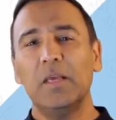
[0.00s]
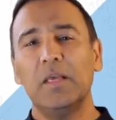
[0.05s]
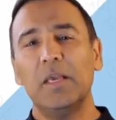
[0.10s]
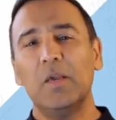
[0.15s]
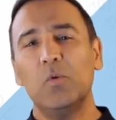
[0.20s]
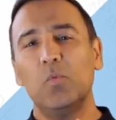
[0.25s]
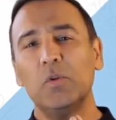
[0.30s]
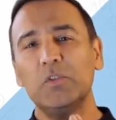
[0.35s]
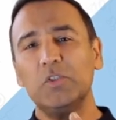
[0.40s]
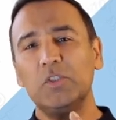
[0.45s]

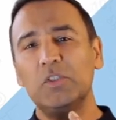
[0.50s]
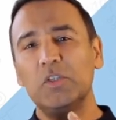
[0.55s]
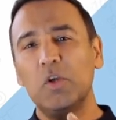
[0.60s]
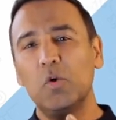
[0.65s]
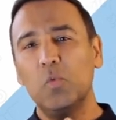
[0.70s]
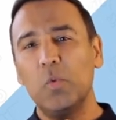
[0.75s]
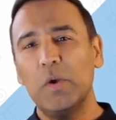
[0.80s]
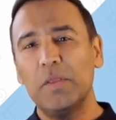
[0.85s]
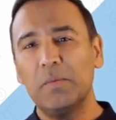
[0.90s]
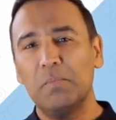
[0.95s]
It wants to
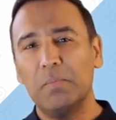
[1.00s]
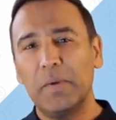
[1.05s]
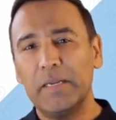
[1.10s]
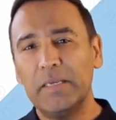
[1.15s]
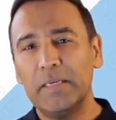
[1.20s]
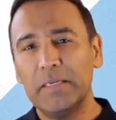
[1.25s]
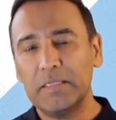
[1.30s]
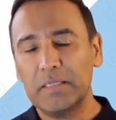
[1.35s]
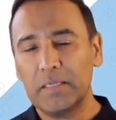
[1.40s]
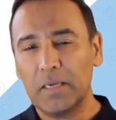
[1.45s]
know where the
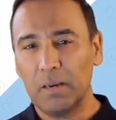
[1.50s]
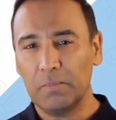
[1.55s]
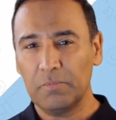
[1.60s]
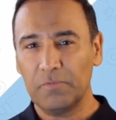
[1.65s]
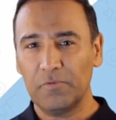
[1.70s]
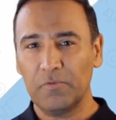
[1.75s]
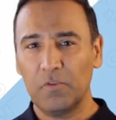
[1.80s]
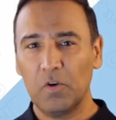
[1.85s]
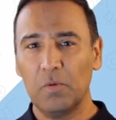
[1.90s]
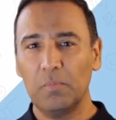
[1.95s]
money has come
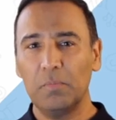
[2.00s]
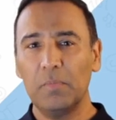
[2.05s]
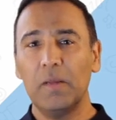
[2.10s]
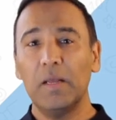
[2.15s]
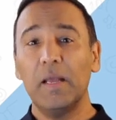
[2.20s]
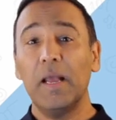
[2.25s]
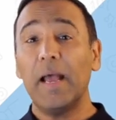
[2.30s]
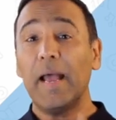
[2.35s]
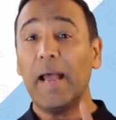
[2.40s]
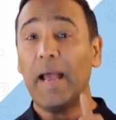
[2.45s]
from,
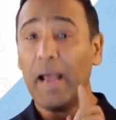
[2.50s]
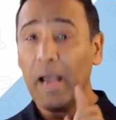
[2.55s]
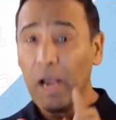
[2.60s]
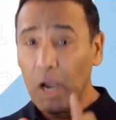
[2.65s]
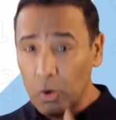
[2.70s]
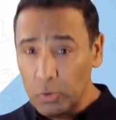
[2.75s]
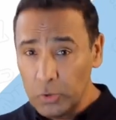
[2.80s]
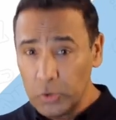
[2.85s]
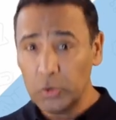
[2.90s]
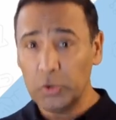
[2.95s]

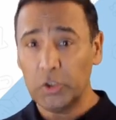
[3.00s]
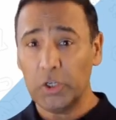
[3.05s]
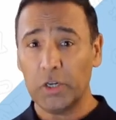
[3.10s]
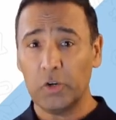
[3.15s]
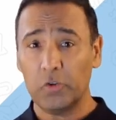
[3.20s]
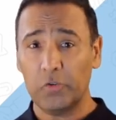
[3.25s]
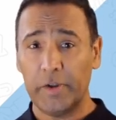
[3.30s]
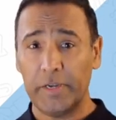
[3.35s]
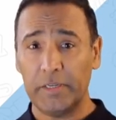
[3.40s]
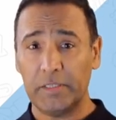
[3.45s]
how you
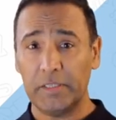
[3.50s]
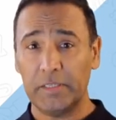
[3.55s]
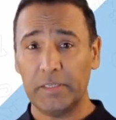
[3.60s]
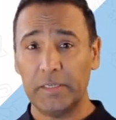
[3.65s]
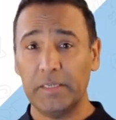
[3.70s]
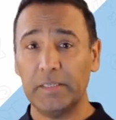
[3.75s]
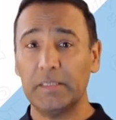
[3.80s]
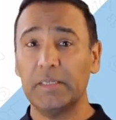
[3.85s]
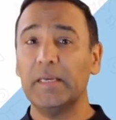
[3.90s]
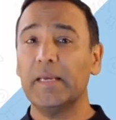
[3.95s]
generated
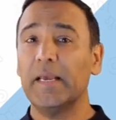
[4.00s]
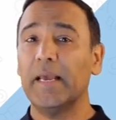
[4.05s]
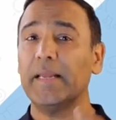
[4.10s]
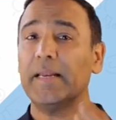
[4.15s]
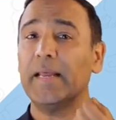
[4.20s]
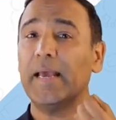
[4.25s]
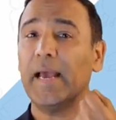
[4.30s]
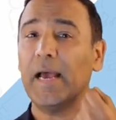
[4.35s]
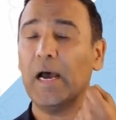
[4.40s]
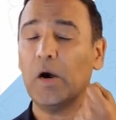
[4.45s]
it,
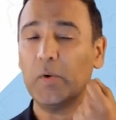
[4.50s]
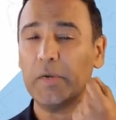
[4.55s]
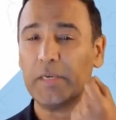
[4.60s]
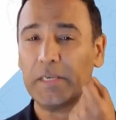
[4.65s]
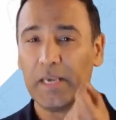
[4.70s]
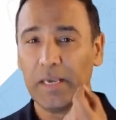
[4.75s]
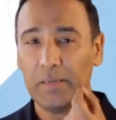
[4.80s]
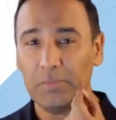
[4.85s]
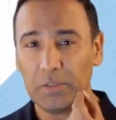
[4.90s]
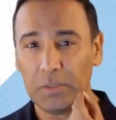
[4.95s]
and how it
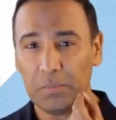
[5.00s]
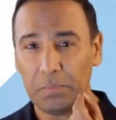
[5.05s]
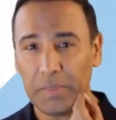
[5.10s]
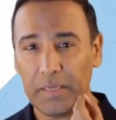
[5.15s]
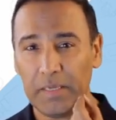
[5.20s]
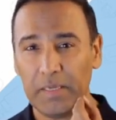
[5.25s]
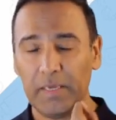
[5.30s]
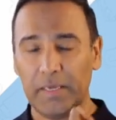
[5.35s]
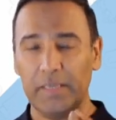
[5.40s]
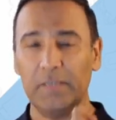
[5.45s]
came to
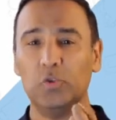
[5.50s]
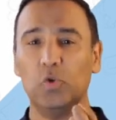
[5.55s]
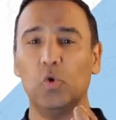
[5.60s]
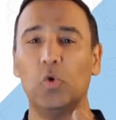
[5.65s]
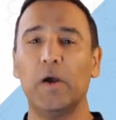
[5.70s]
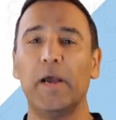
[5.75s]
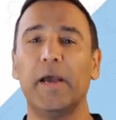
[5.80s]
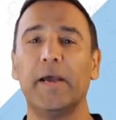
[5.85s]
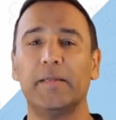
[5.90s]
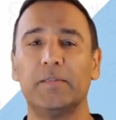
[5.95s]
be in
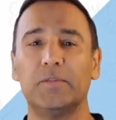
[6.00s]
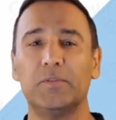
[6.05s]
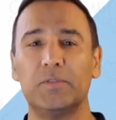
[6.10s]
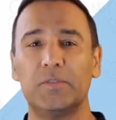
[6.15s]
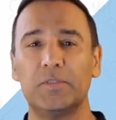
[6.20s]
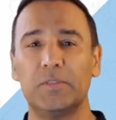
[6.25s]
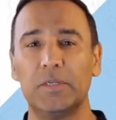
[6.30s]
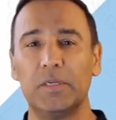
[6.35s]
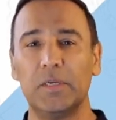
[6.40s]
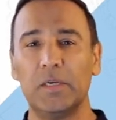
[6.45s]
your
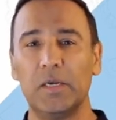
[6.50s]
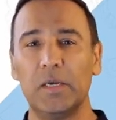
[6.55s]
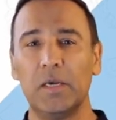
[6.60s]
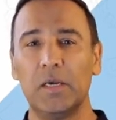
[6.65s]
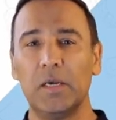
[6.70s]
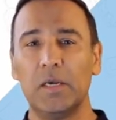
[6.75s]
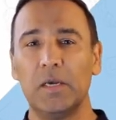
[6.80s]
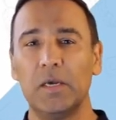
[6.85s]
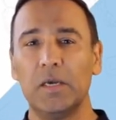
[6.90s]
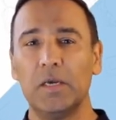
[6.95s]
hands.
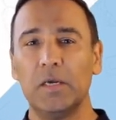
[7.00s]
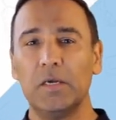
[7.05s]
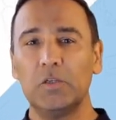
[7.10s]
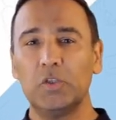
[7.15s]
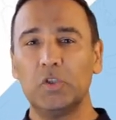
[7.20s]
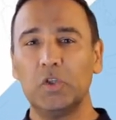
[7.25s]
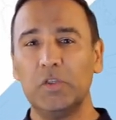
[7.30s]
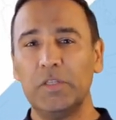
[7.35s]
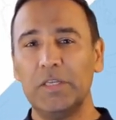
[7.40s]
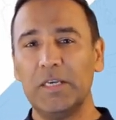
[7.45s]

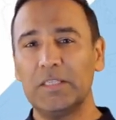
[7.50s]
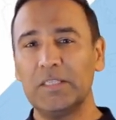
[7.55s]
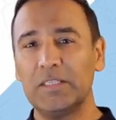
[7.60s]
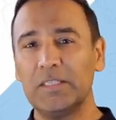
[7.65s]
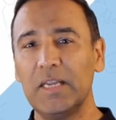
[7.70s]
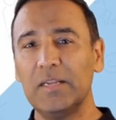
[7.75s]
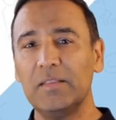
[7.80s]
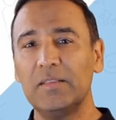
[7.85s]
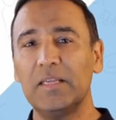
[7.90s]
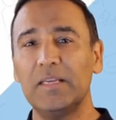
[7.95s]
To the
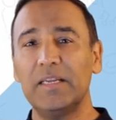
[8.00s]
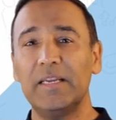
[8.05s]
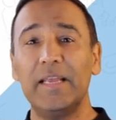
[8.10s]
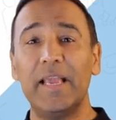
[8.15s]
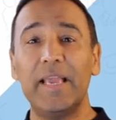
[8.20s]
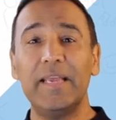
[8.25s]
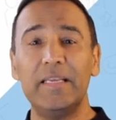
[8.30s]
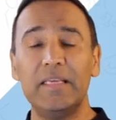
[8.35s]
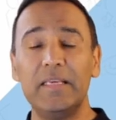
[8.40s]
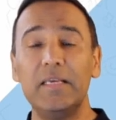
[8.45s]
extent that in
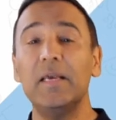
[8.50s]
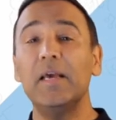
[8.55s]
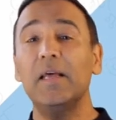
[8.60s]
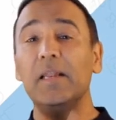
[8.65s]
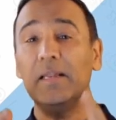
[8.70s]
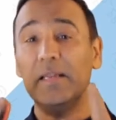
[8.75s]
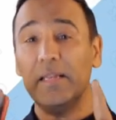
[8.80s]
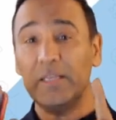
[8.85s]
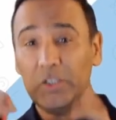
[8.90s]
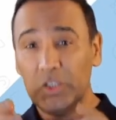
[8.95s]
any
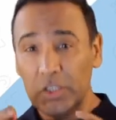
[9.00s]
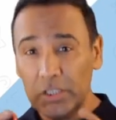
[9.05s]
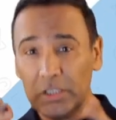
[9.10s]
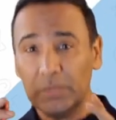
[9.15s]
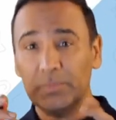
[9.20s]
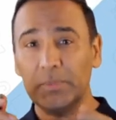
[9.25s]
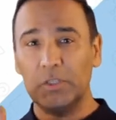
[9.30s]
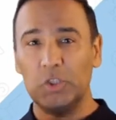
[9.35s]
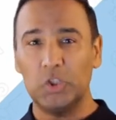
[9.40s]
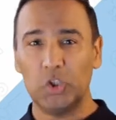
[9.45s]

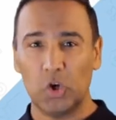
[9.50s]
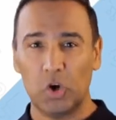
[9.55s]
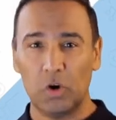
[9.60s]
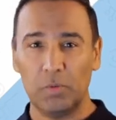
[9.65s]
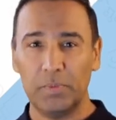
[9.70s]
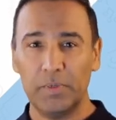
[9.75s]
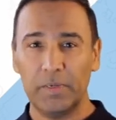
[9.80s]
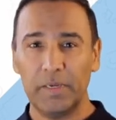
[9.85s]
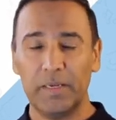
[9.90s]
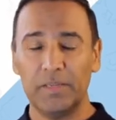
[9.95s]
legitimate
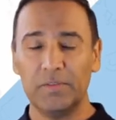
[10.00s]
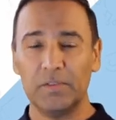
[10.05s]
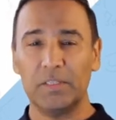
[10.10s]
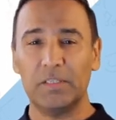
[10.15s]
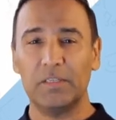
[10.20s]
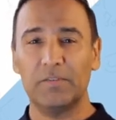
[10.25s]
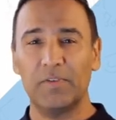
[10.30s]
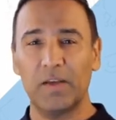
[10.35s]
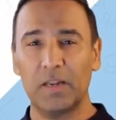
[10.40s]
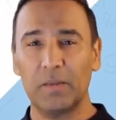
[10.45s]
job in the
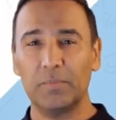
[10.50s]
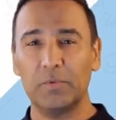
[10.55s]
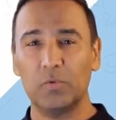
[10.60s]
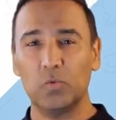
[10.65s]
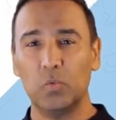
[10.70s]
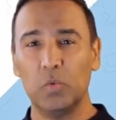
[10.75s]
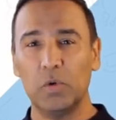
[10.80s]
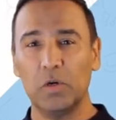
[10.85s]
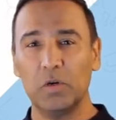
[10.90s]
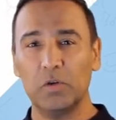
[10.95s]

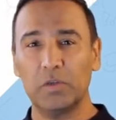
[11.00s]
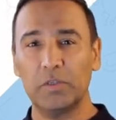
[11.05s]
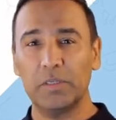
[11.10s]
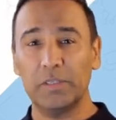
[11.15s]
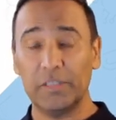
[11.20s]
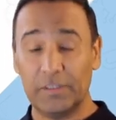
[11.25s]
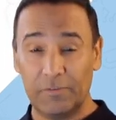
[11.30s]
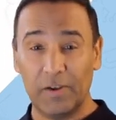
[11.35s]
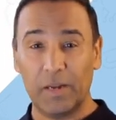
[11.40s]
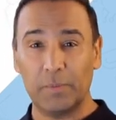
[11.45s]

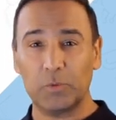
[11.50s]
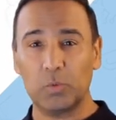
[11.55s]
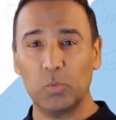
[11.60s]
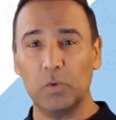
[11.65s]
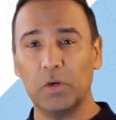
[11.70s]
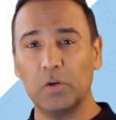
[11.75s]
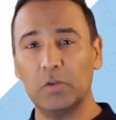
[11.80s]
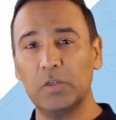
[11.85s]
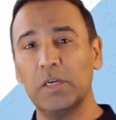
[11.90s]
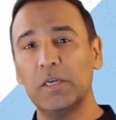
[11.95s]
developed
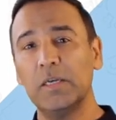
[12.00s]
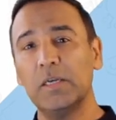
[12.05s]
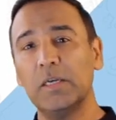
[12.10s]
world,